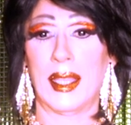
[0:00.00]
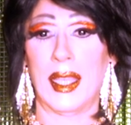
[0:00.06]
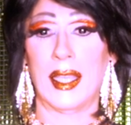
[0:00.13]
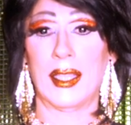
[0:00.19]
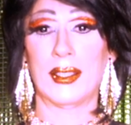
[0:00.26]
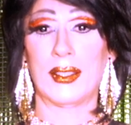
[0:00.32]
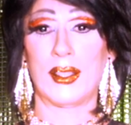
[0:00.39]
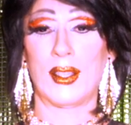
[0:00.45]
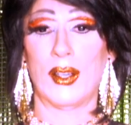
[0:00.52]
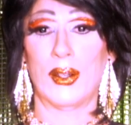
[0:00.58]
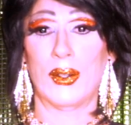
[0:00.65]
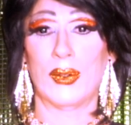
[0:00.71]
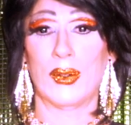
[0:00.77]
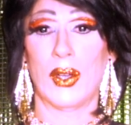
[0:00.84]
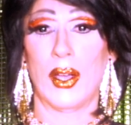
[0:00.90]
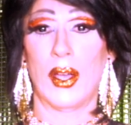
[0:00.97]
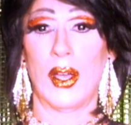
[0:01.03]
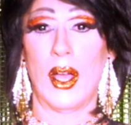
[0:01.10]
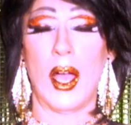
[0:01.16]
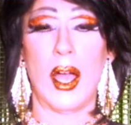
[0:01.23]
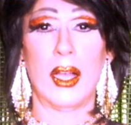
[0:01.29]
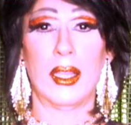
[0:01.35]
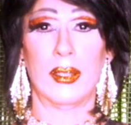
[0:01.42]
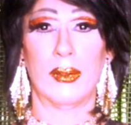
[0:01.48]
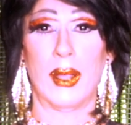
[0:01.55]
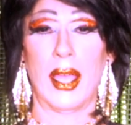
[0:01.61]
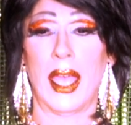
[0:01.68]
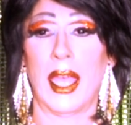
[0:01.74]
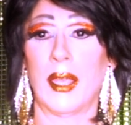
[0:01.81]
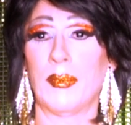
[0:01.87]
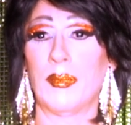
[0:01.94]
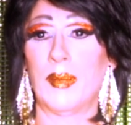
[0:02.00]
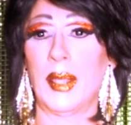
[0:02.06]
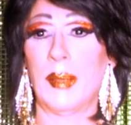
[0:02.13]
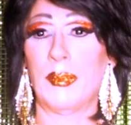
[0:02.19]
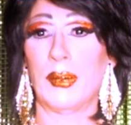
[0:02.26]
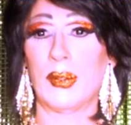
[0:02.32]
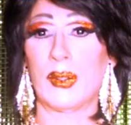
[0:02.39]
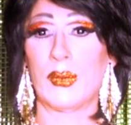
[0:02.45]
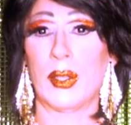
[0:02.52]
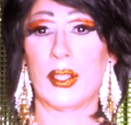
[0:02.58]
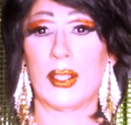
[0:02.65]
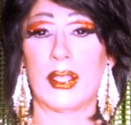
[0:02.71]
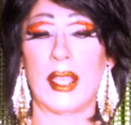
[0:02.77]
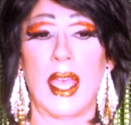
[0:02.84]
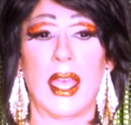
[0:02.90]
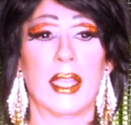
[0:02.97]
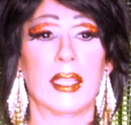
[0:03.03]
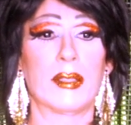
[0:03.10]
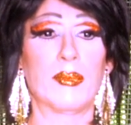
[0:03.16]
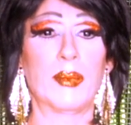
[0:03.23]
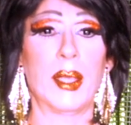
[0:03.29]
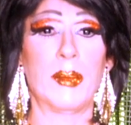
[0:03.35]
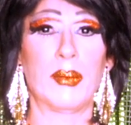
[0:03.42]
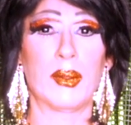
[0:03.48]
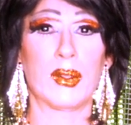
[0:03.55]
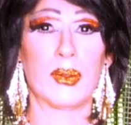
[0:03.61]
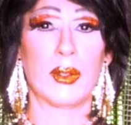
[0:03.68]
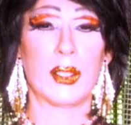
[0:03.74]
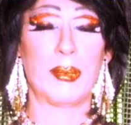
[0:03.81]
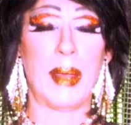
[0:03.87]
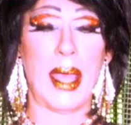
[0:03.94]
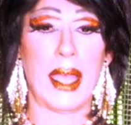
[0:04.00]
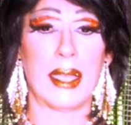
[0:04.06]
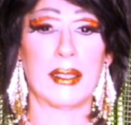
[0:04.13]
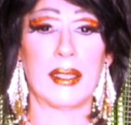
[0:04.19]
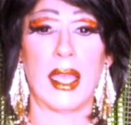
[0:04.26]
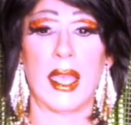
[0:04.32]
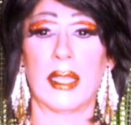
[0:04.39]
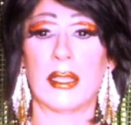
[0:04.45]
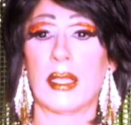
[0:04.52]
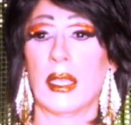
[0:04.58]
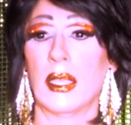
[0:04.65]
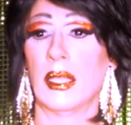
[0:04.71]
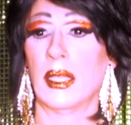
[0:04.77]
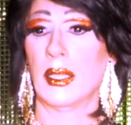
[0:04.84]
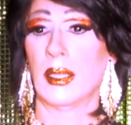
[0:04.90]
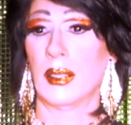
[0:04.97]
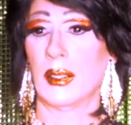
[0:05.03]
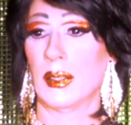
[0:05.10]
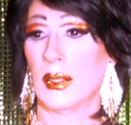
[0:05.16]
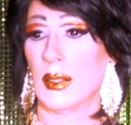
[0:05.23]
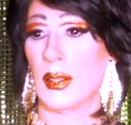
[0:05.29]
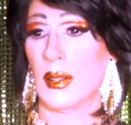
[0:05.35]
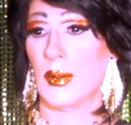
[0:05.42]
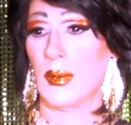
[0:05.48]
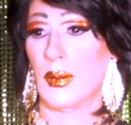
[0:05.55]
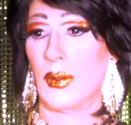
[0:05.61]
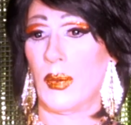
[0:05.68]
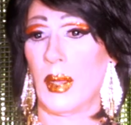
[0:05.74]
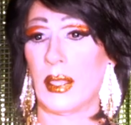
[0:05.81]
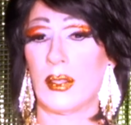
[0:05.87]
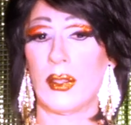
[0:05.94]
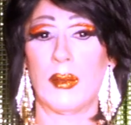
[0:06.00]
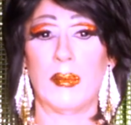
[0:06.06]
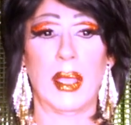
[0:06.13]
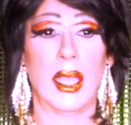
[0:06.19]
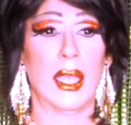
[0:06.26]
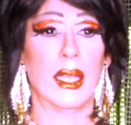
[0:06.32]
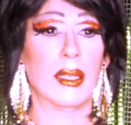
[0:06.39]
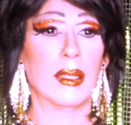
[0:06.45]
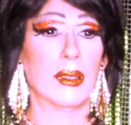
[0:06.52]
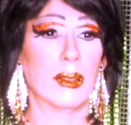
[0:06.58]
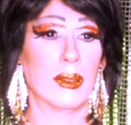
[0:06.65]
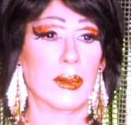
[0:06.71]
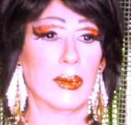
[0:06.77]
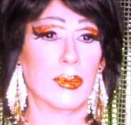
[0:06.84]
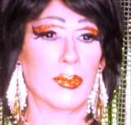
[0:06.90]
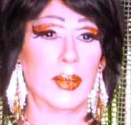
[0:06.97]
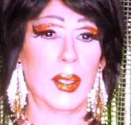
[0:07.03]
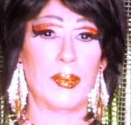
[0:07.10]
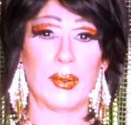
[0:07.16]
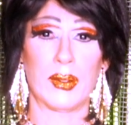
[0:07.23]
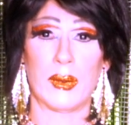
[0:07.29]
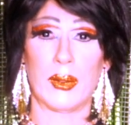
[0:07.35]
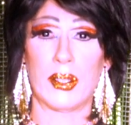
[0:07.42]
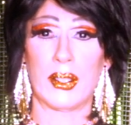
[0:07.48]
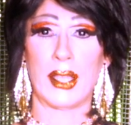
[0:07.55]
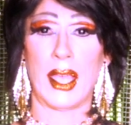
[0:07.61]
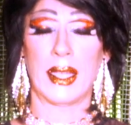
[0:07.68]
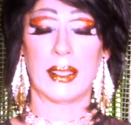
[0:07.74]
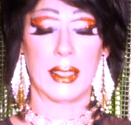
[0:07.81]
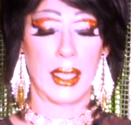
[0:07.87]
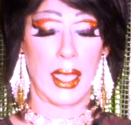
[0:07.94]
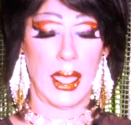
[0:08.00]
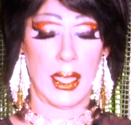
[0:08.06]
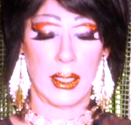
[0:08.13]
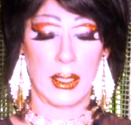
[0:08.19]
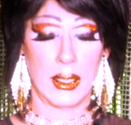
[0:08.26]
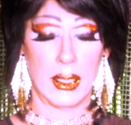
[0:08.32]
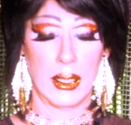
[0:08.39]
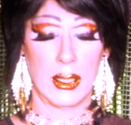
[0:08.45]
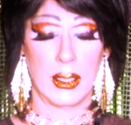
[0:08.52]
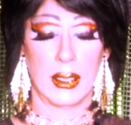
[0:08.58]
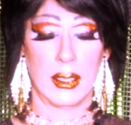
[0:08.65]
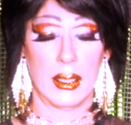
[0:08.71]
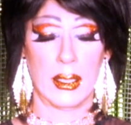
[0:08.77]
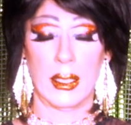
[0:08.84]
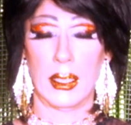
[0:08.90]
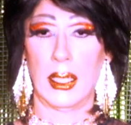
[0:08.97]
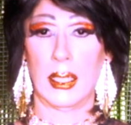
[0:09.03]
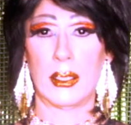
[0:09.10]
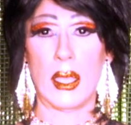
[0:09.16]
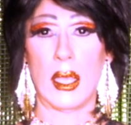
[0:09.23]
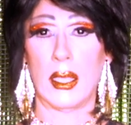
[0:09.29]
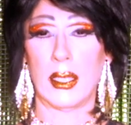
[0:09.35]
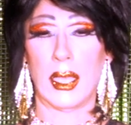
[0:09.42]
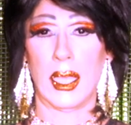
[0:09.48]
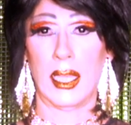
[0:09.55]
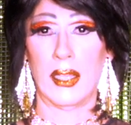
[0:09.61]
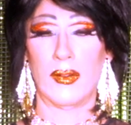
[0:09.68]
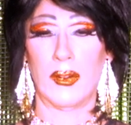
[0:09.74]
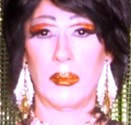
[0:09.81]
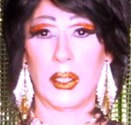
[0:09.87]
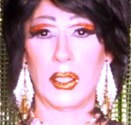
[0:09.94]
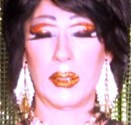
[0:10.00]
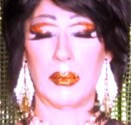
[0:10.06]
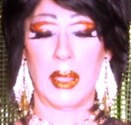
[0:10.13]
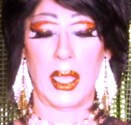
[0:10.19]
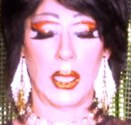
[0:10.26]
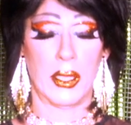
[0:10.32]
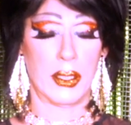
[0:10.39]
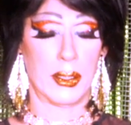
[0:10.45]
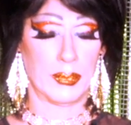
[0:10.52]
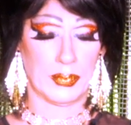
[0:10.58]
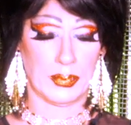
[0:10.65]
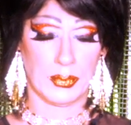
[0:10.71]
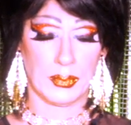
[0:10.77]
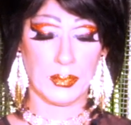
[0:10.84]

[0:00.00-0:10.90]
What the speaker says: things go all awry. People switch sides. People switch back sides. Threats are made. People switch sides again. It's all kind of a mishmash.